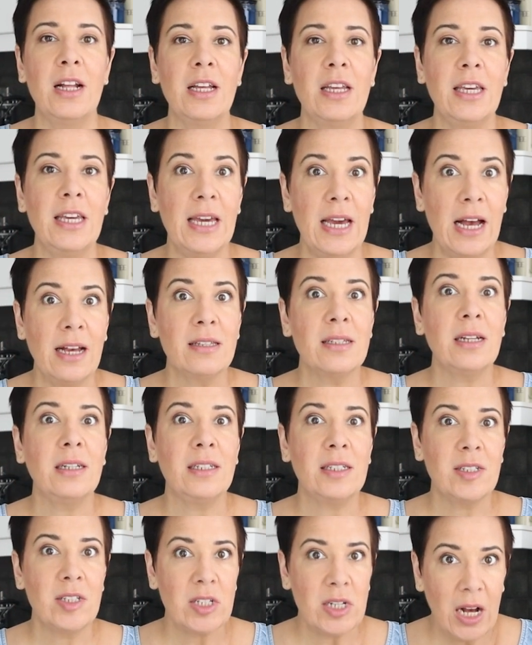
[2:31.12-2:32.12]
he has a
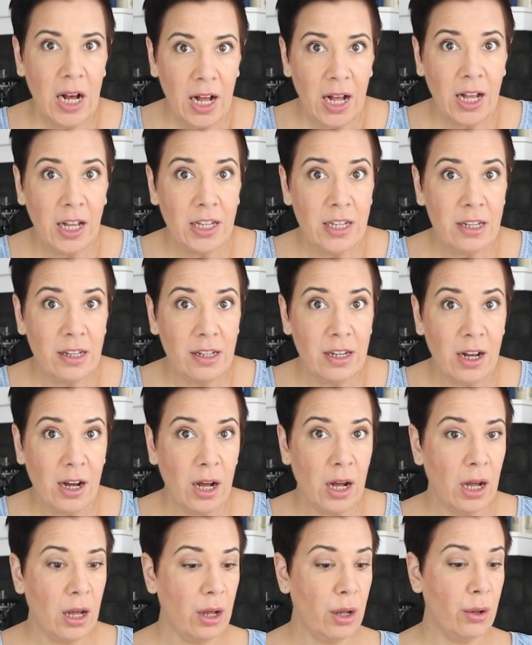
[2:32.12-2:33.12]
ton
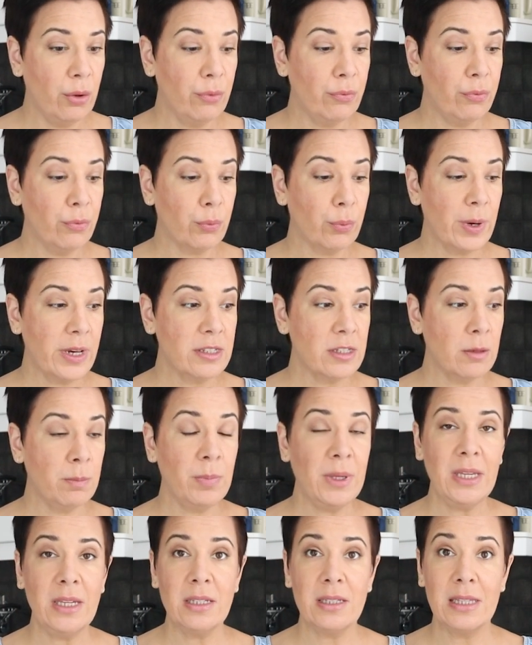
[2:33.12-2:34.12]
of
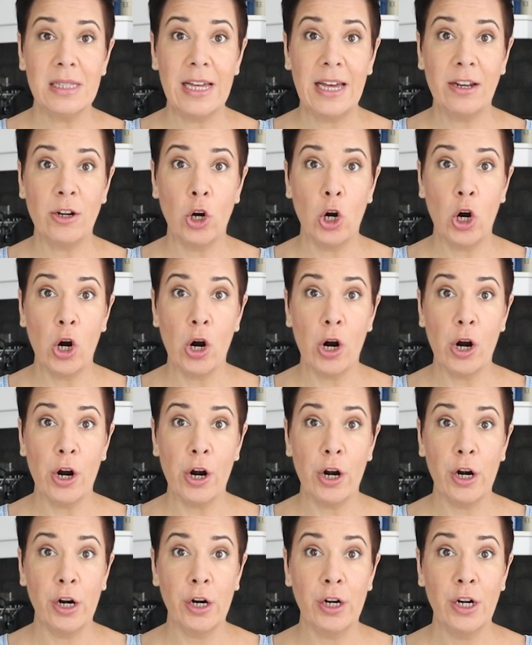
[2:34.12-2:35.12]
recipes that
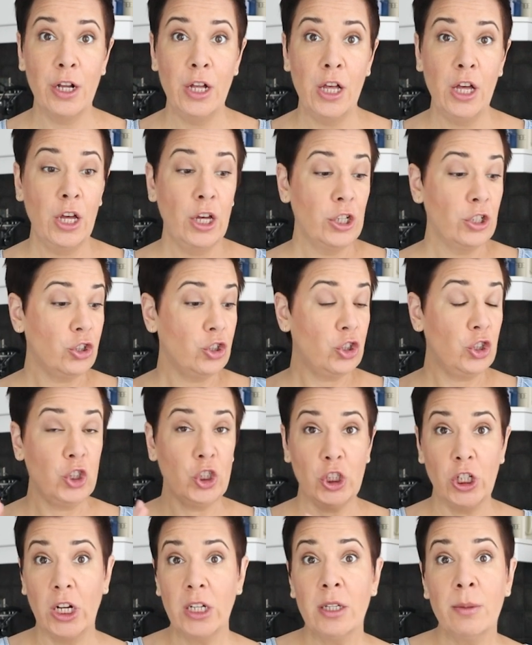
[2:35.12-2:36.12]
are
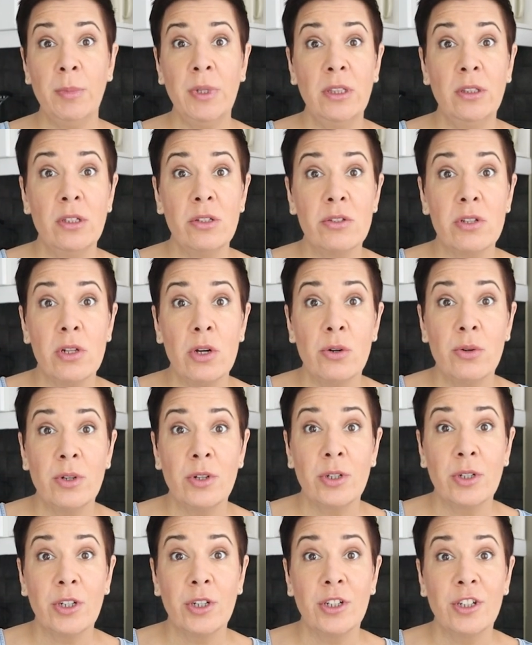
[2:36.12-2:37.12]
chuck them in the slow
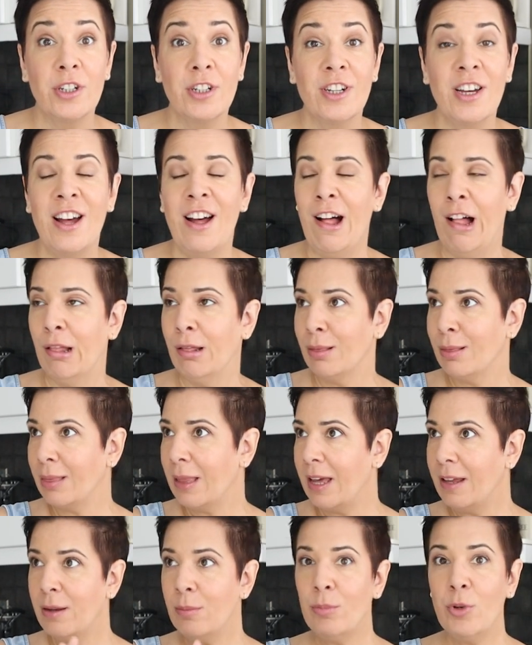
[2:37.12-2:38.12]
cooker,
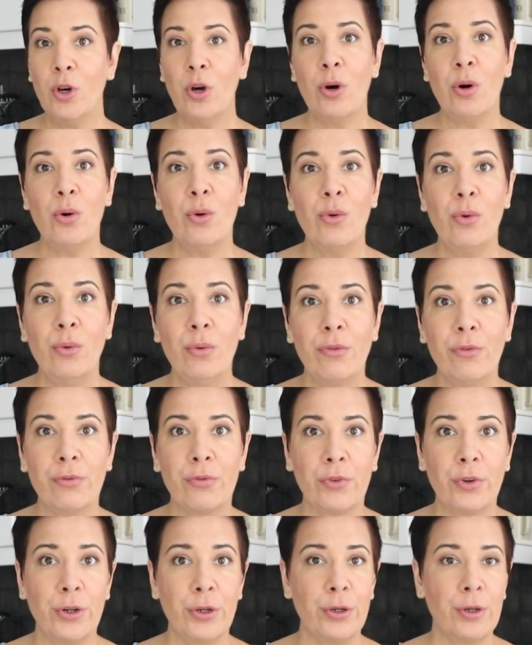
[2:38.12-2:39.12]
let them go
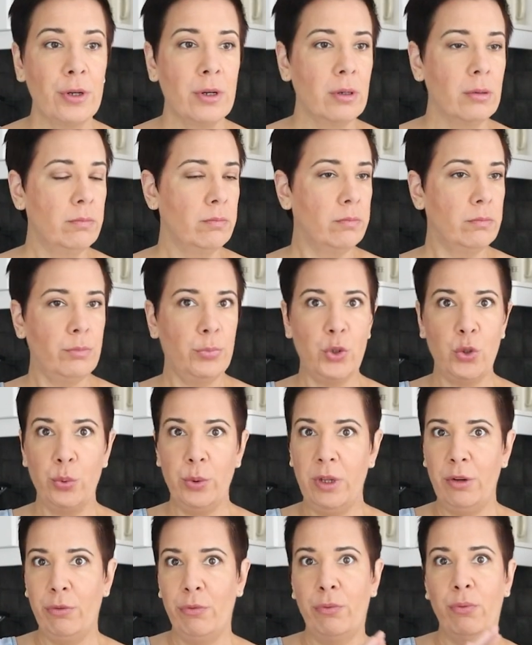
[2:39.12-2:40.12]
for
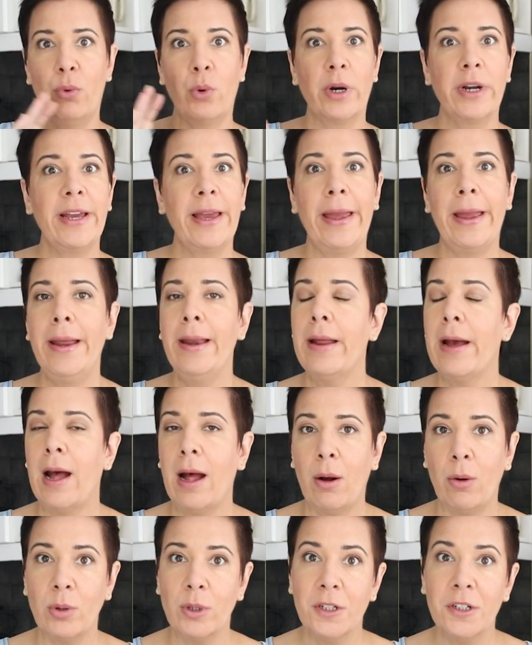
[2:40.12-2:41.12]
between 4 to 8
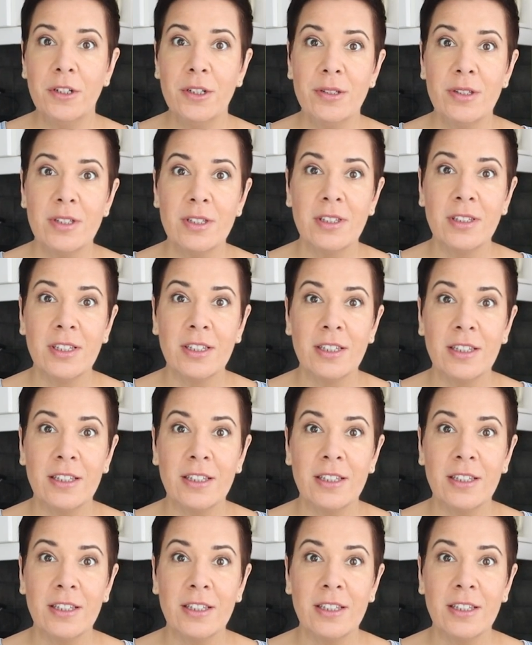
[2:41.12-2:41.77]
hours,